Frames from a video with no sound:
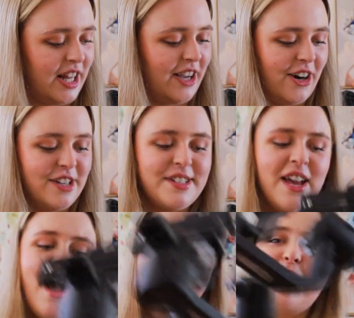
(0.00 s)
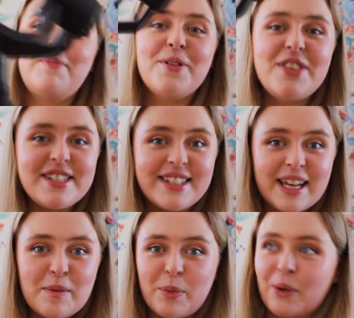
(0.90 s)
videos, I bought this
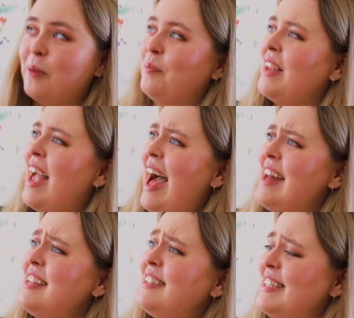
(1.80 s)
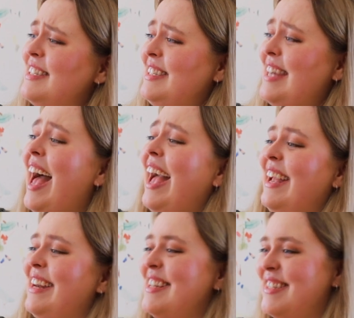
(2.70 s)
gimbal and it's
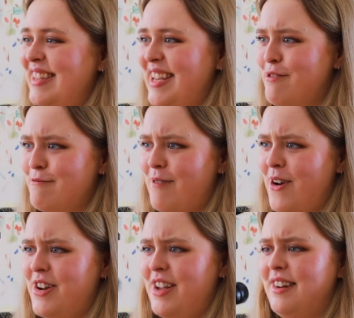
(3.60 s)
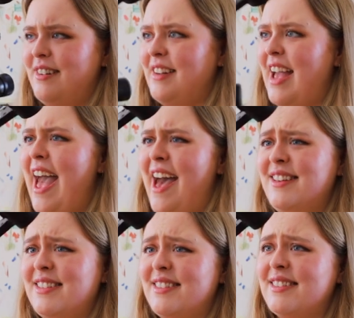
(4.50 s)
insane. It's the Ronin
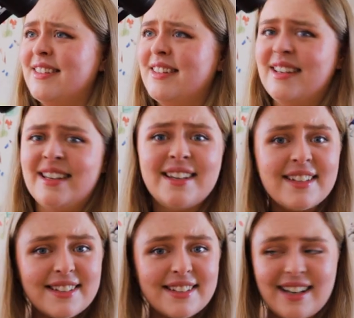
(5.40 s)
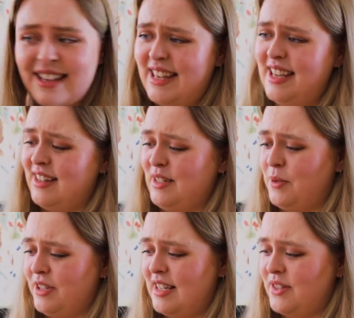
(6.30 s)
S I think that's
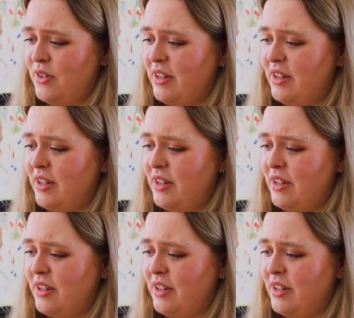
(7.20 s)
what it says on